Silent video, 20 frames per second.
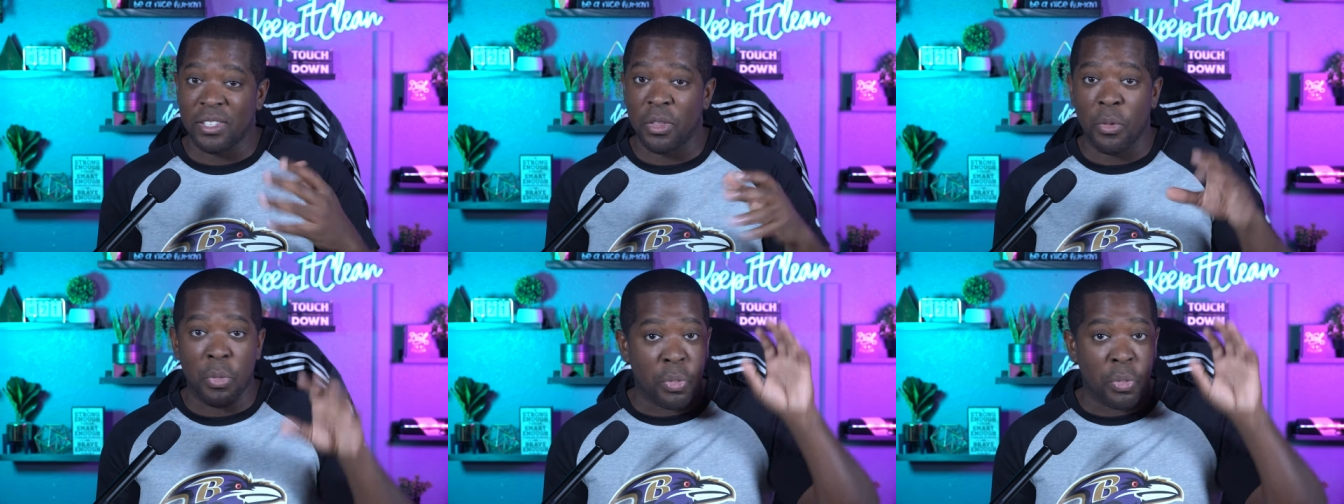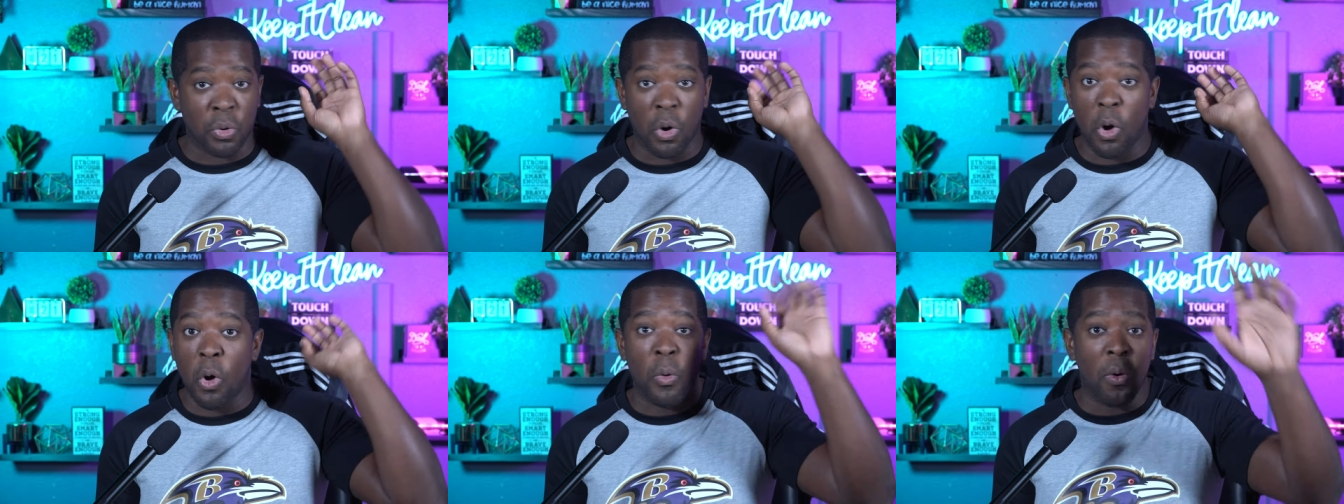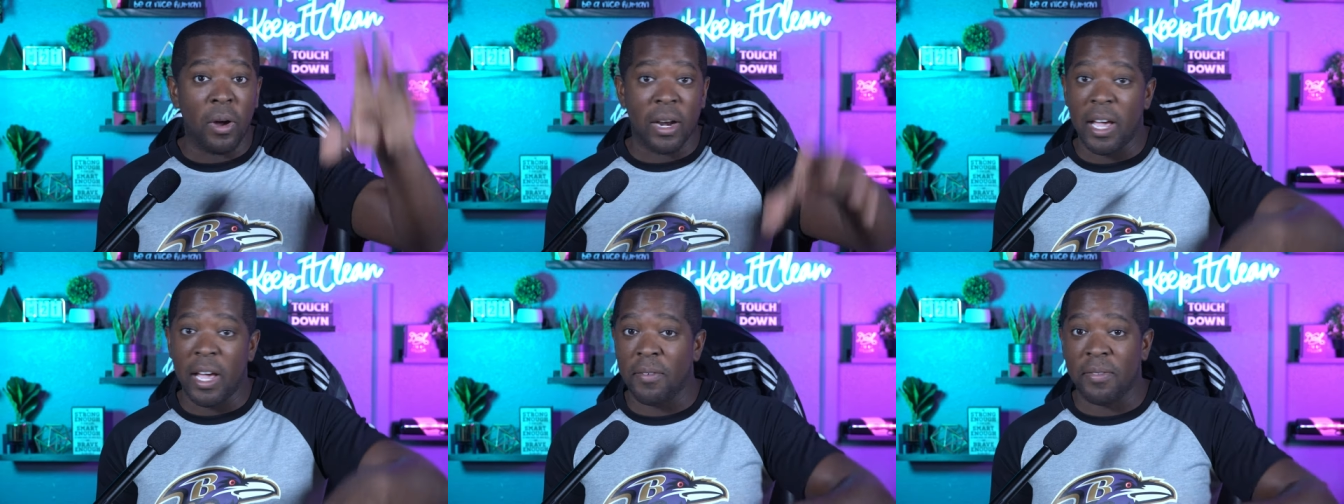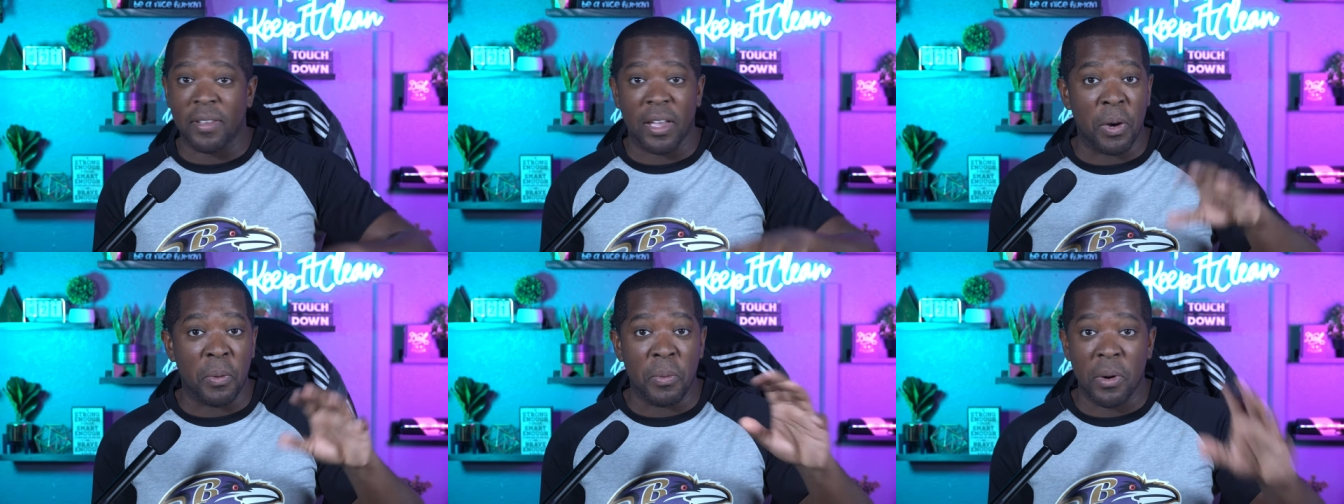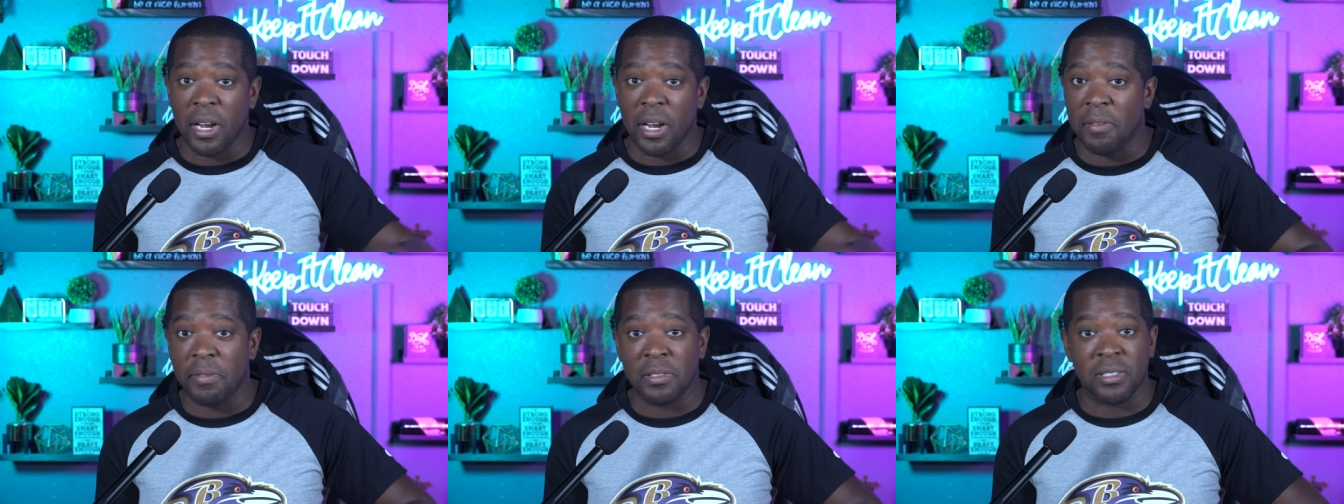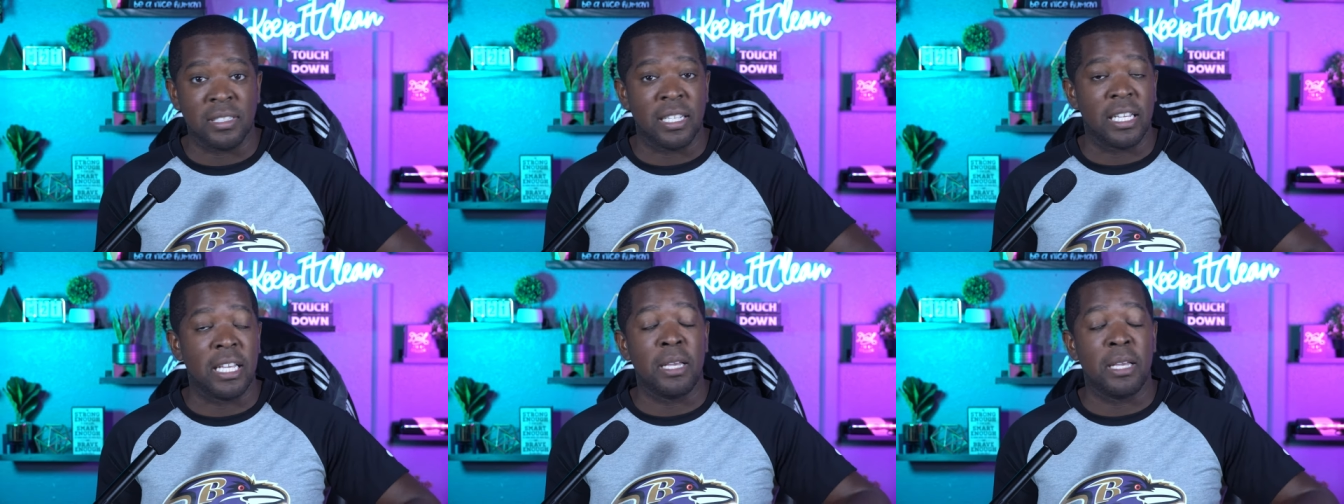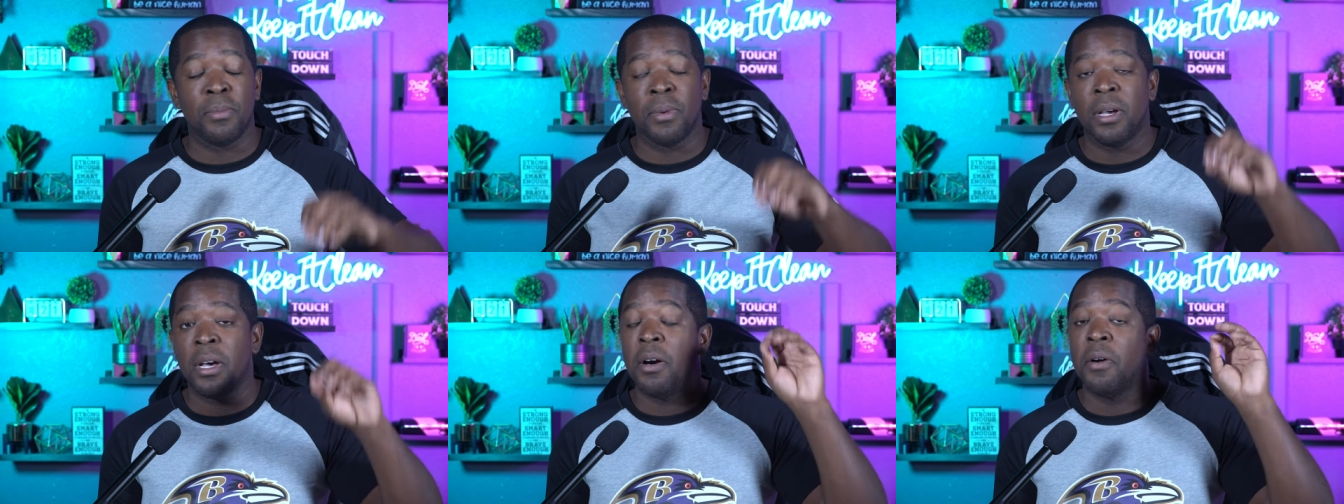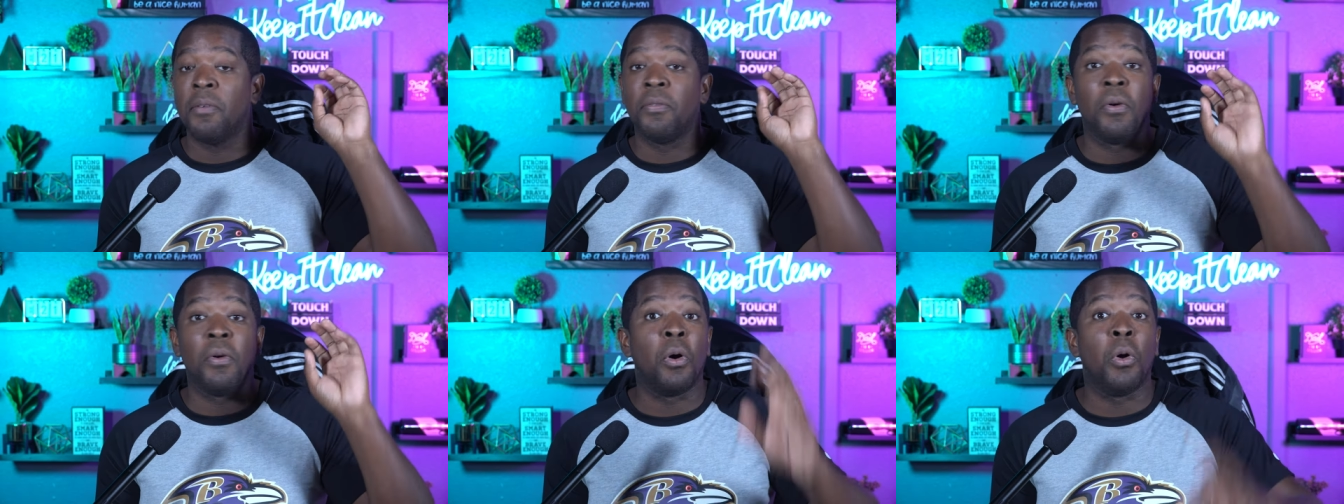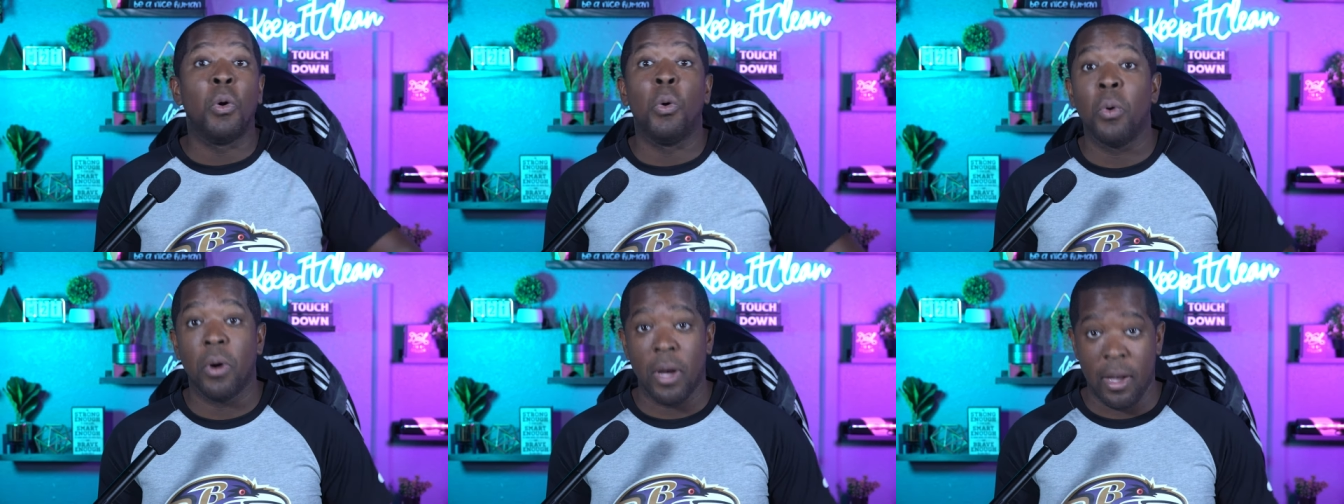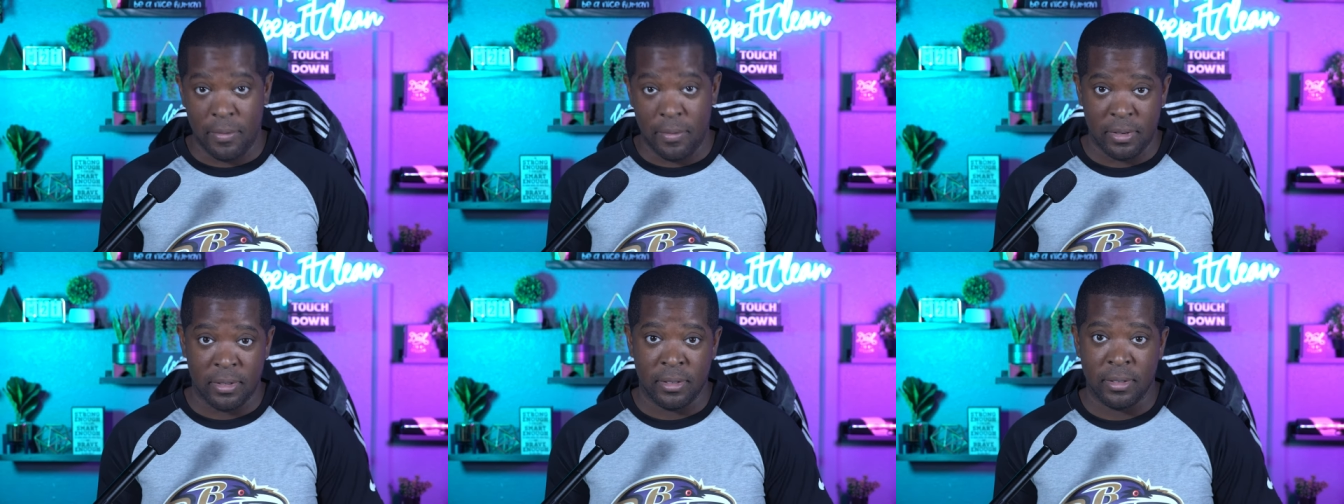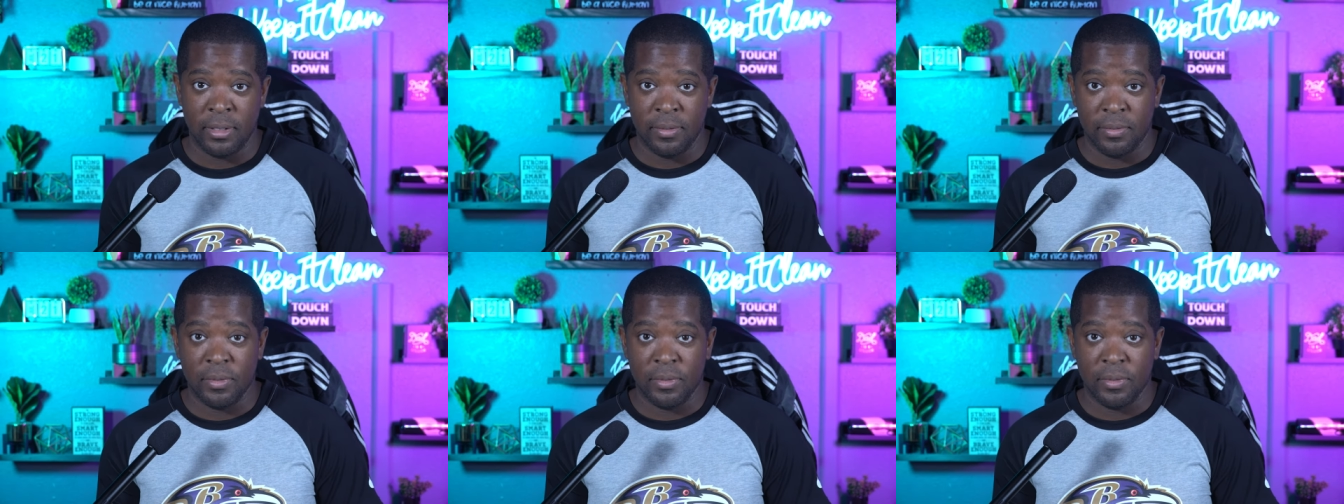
to throw whatever at whatever team for whoever.